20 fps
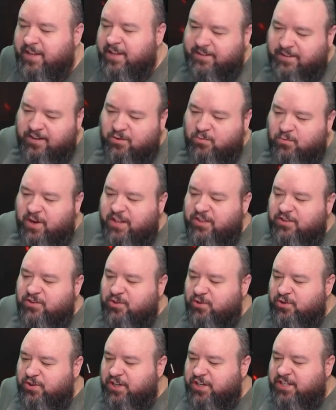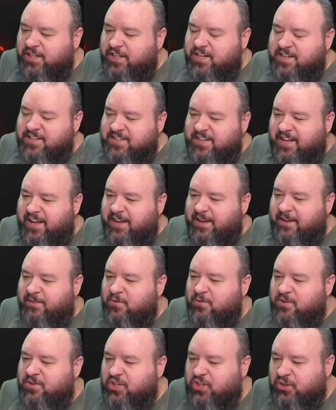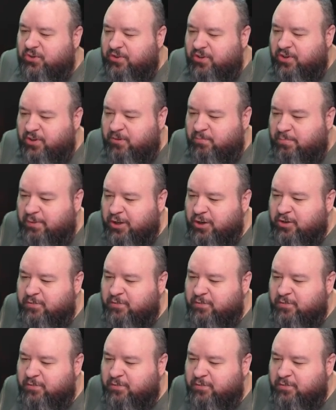Didn't went too good because I was short on blue,